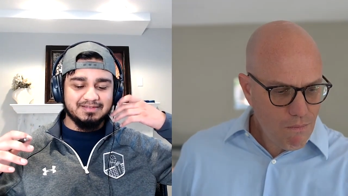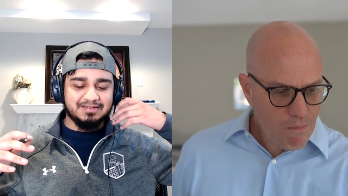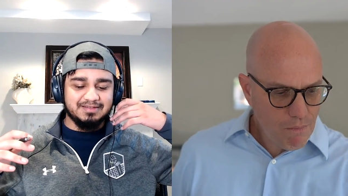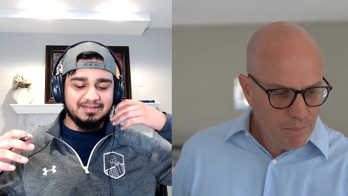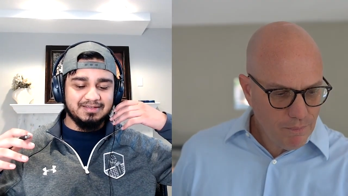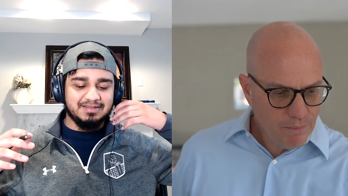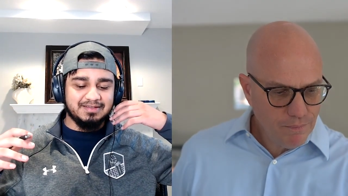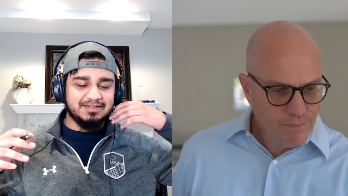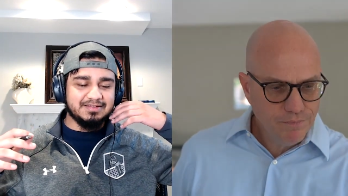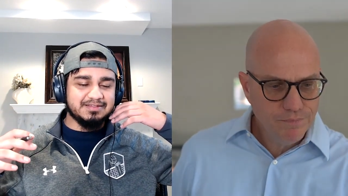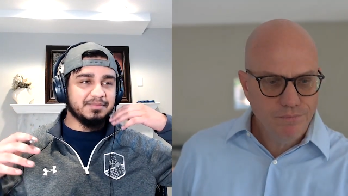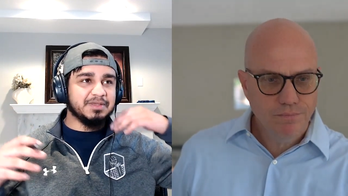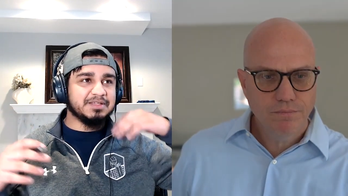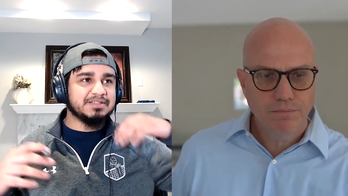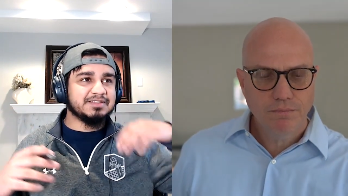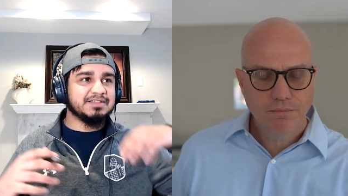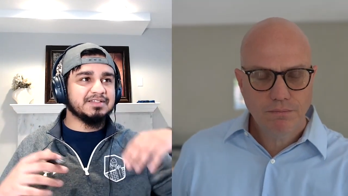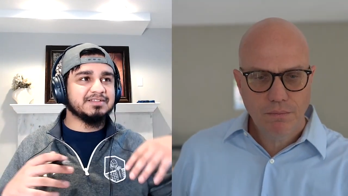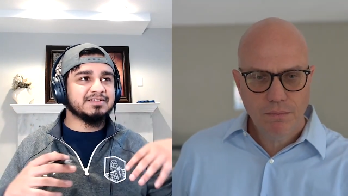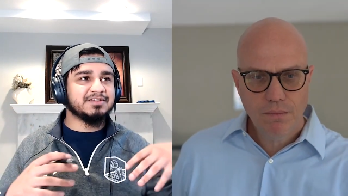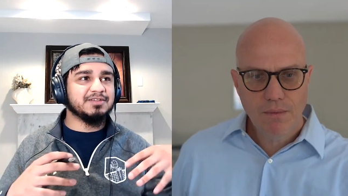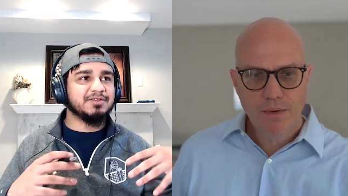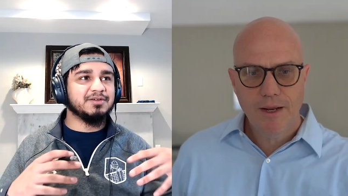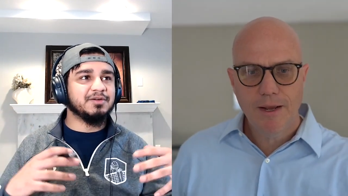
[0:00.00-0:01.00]
Speaker 1: it doesn't make
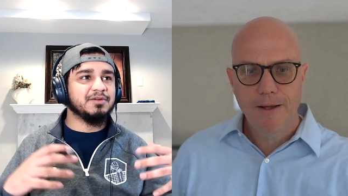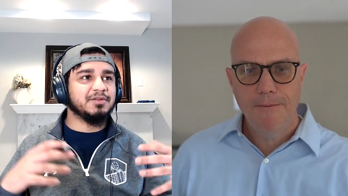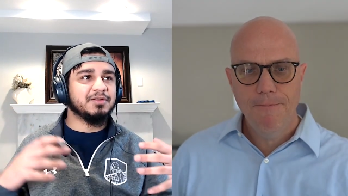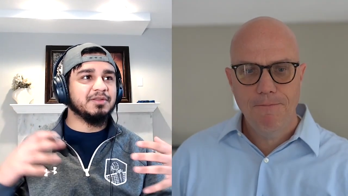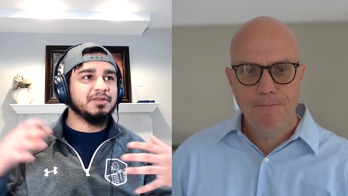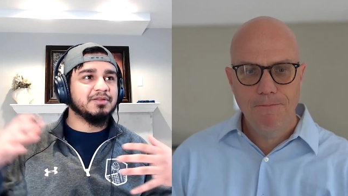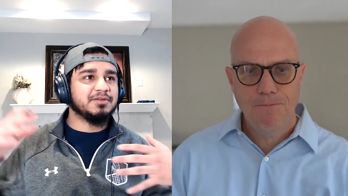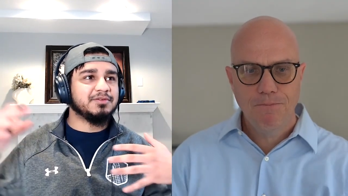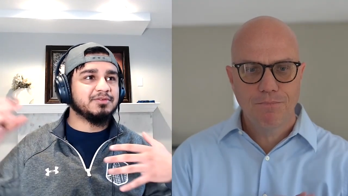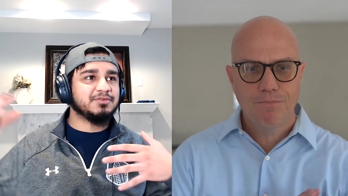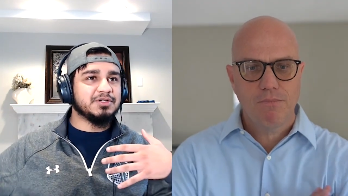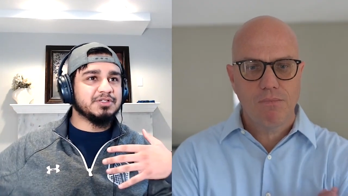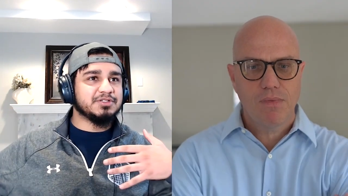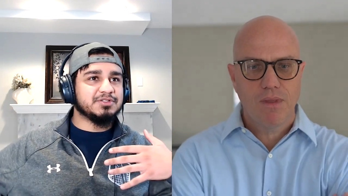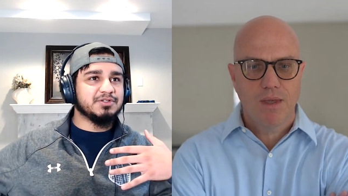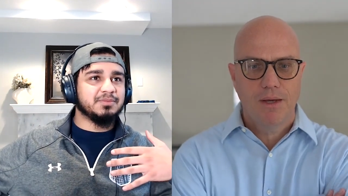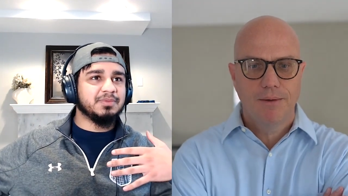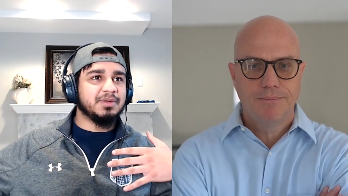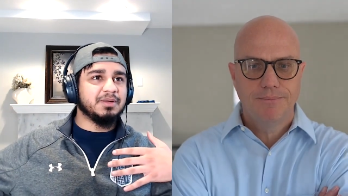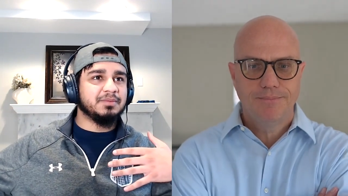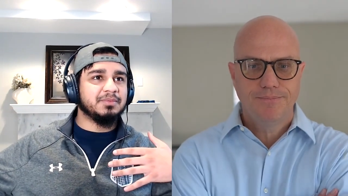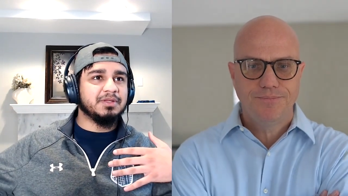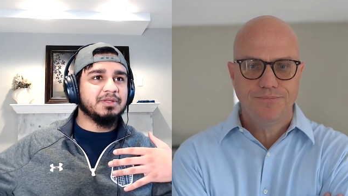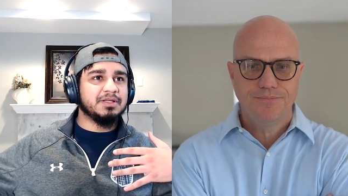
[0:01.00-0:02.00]
sense to go to the
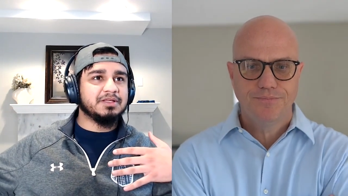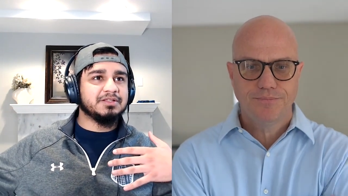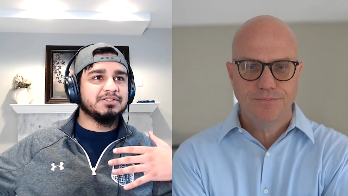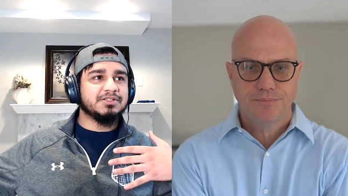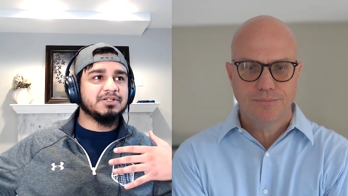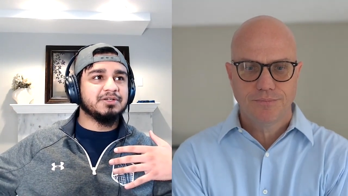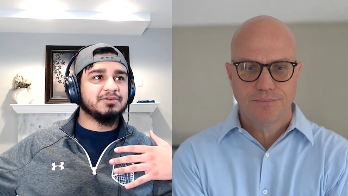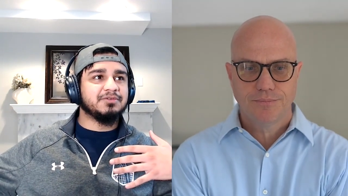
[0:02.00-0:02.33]
traditional publishing